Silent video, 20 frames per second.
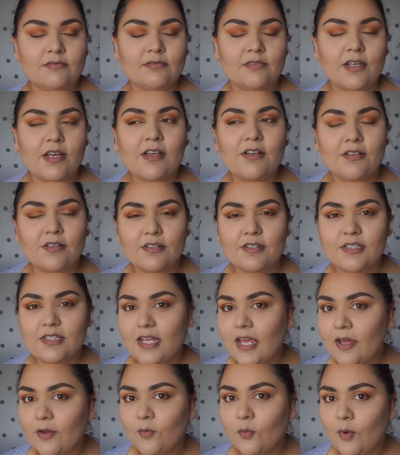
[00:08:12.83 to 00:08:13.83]

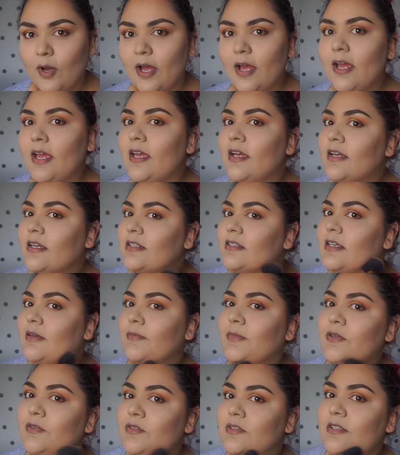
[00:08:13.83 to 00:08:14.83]
understand why, because I'm
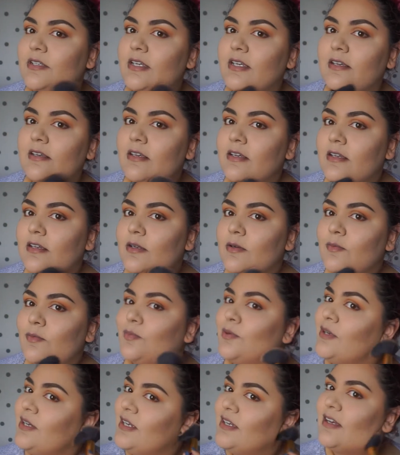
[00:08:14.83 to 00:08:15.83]
usually
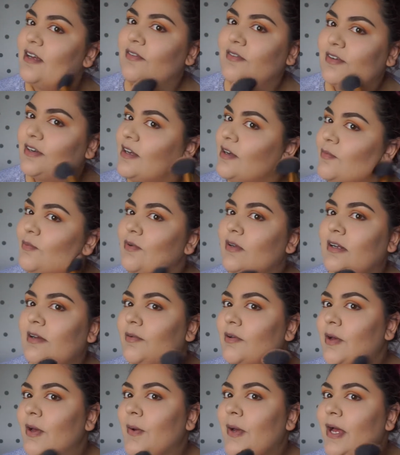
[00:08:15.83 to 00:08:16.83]
pretty covered up when I
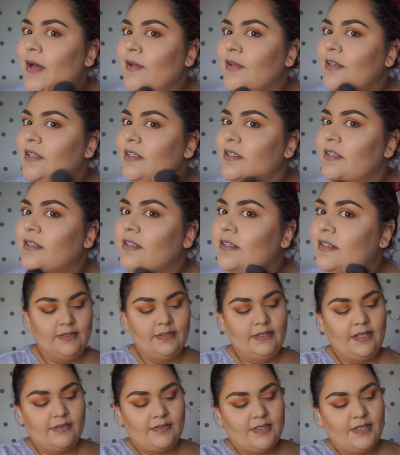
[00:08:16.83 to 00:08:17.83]
go out.
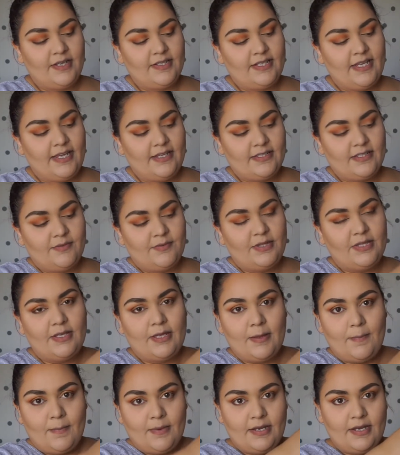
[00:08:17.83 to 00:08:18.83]
Next I'm going to take some of
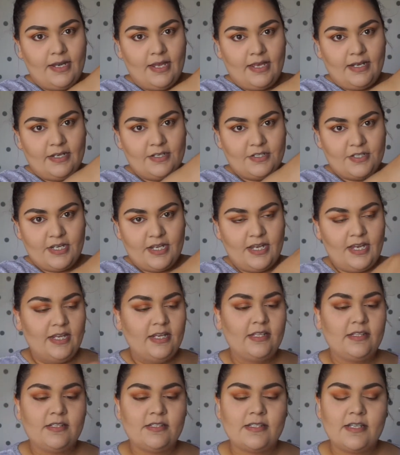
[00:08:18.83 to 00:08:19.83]
the banana shade
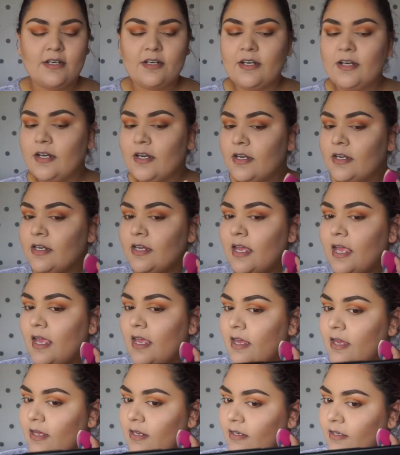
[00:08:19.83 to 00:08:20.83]
in the center
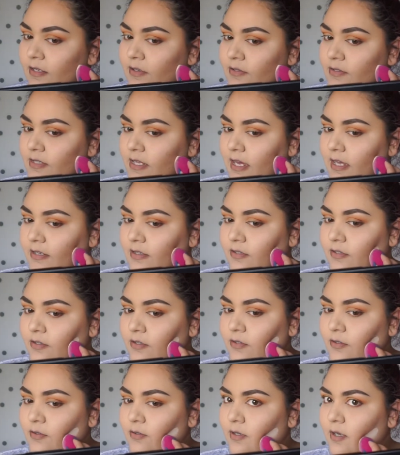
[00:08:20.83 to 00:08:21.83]
and use that
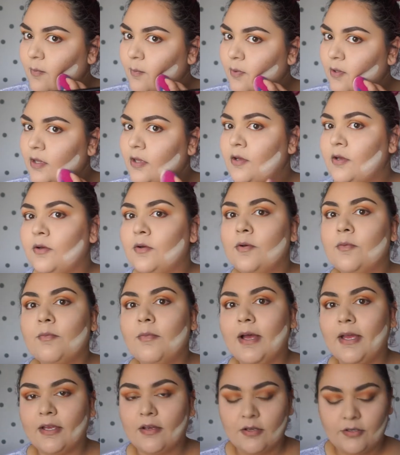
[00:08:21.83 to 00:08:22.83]
to cut below
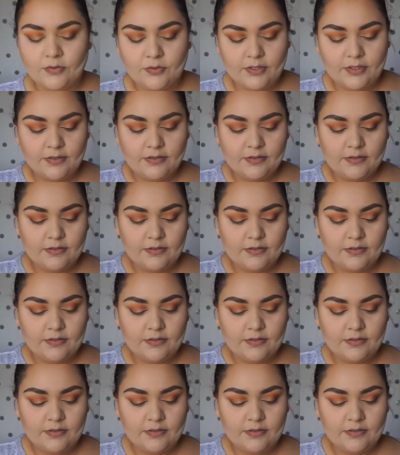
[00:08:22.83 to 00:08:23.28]
my contour.